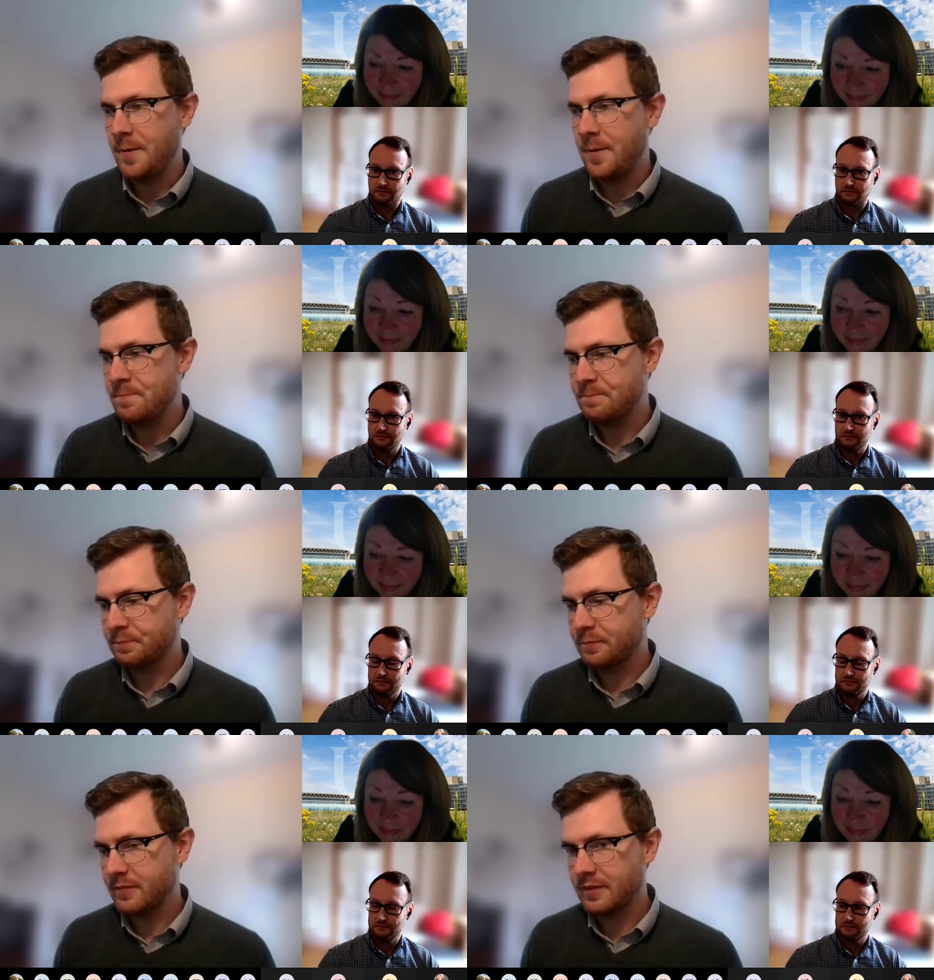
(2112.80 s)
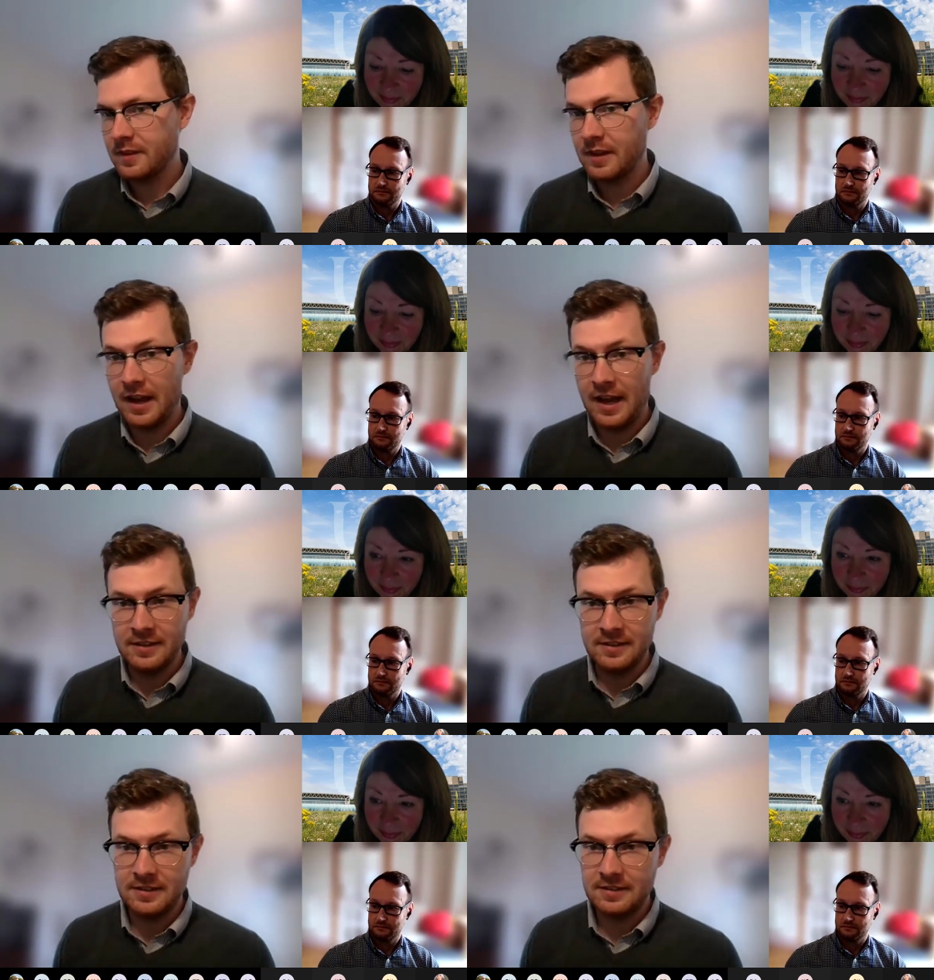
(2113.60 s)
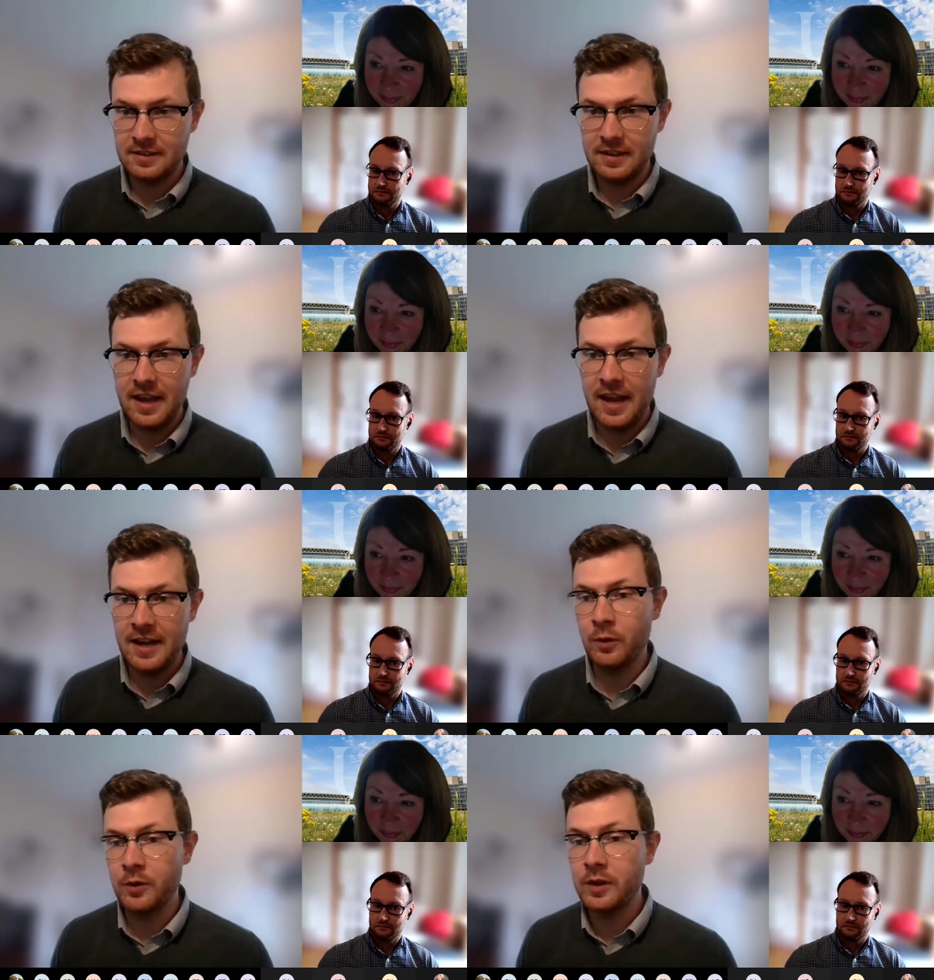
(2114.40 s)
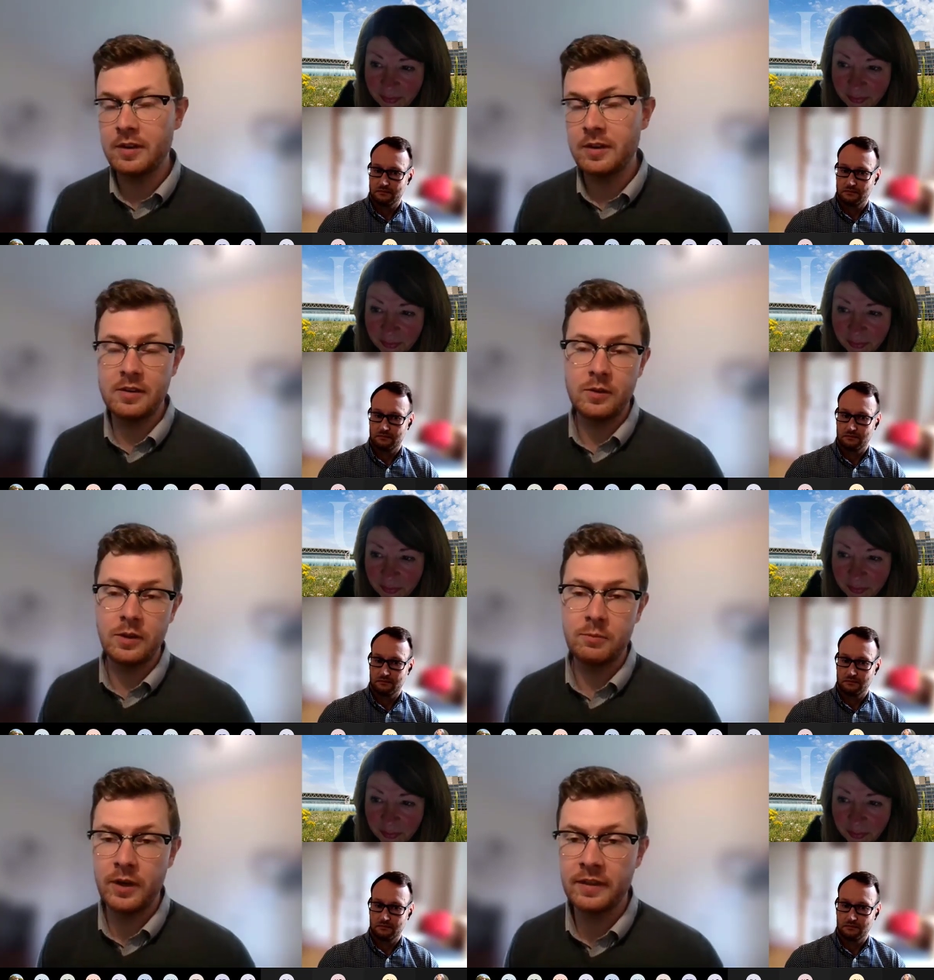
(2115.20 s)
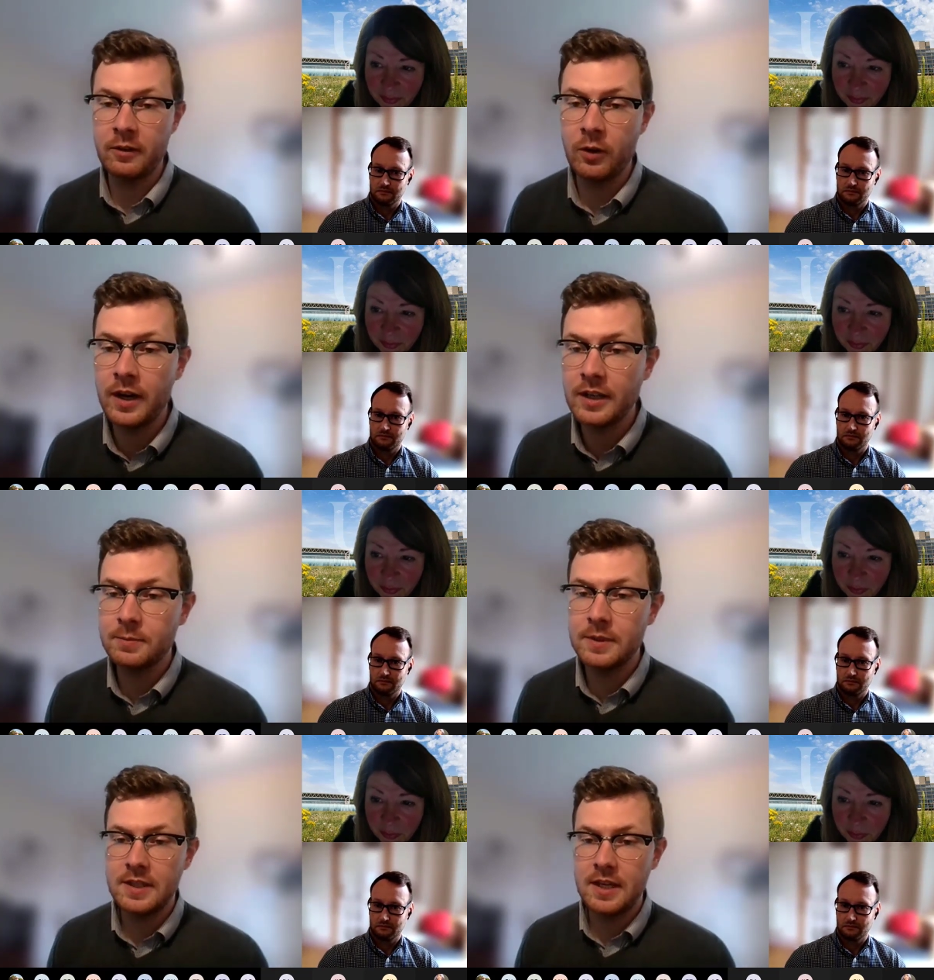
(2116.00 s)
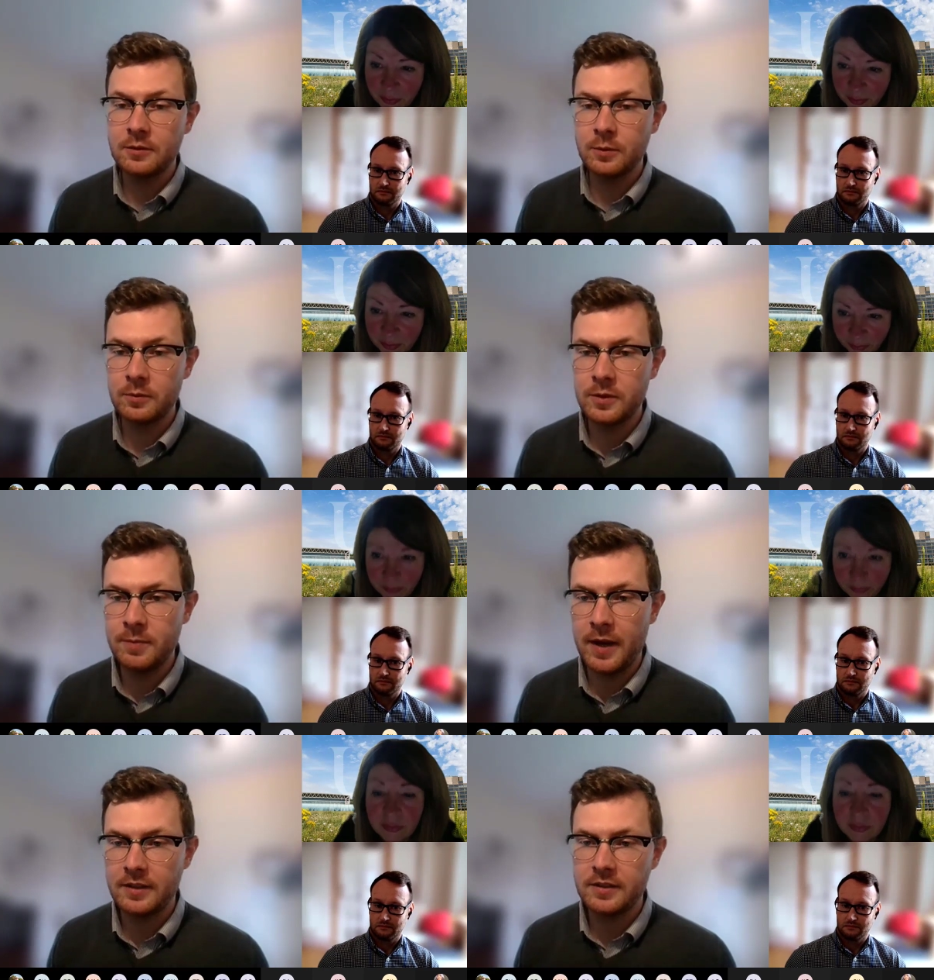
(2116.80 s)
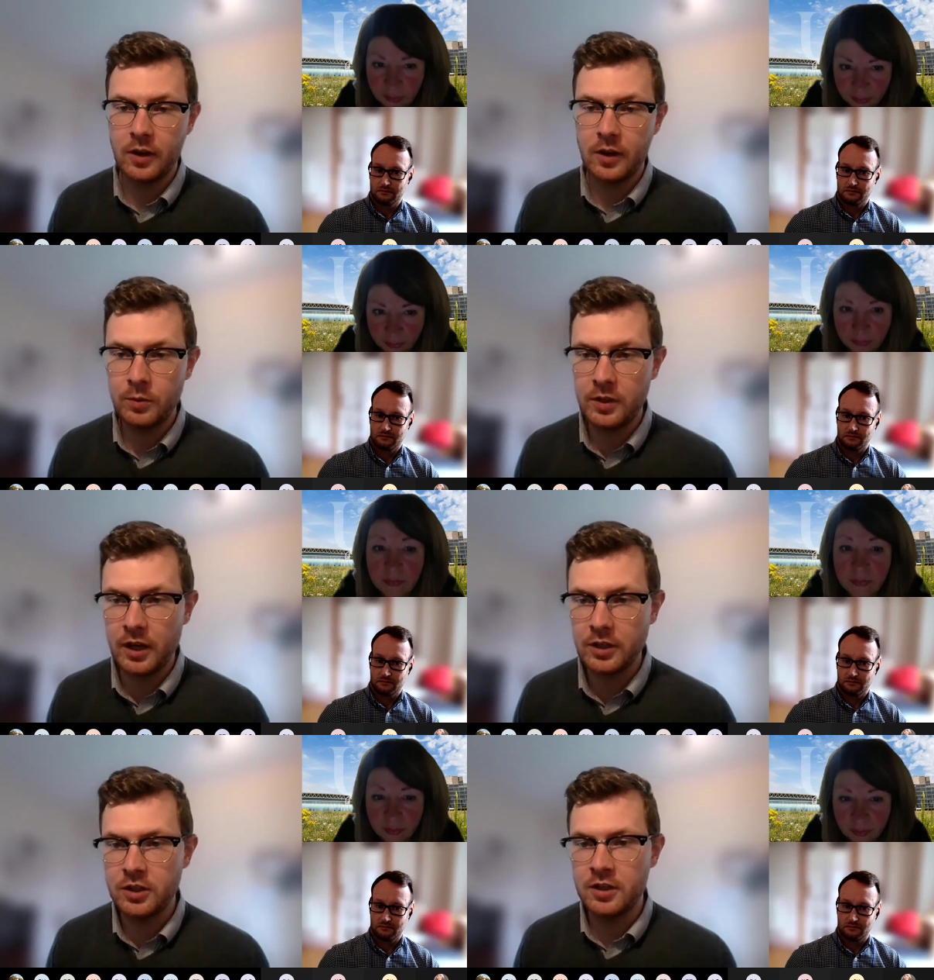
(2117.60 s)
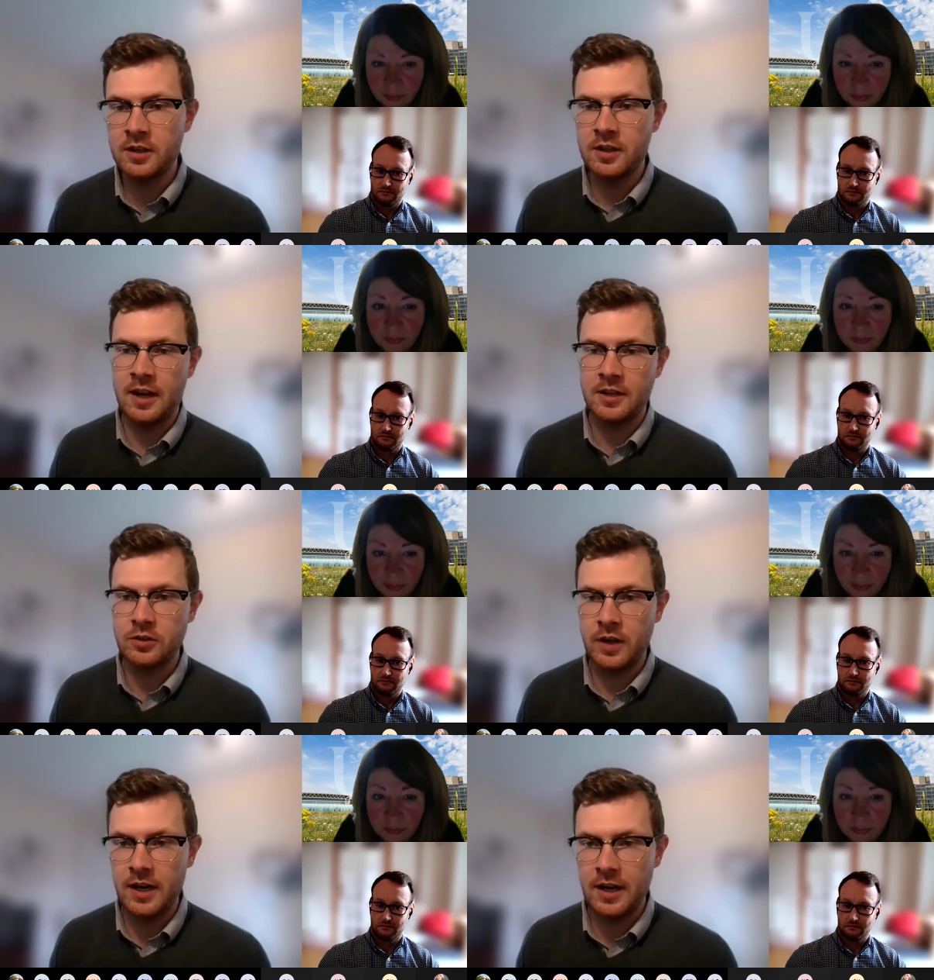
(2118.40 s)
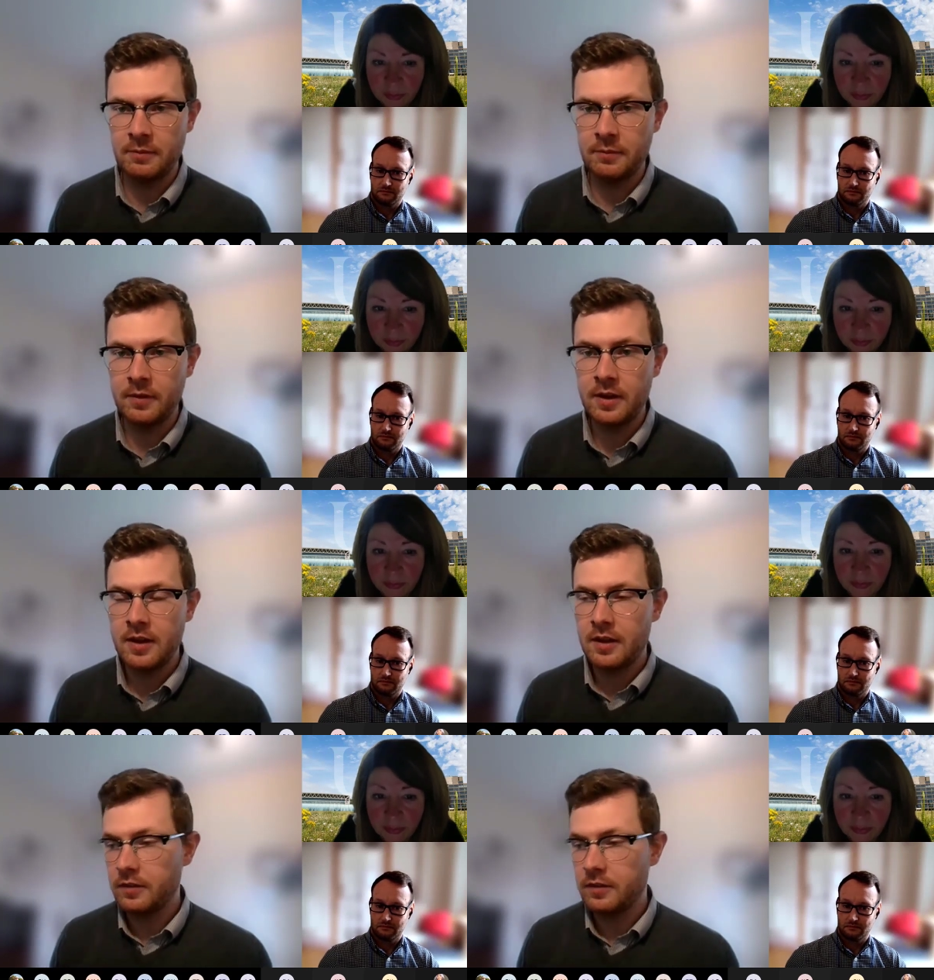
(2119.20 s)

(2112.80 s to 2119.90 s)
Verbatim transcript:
Speaker 1: Um, and anyone who can who can bring their own expertise with respect to co-production and training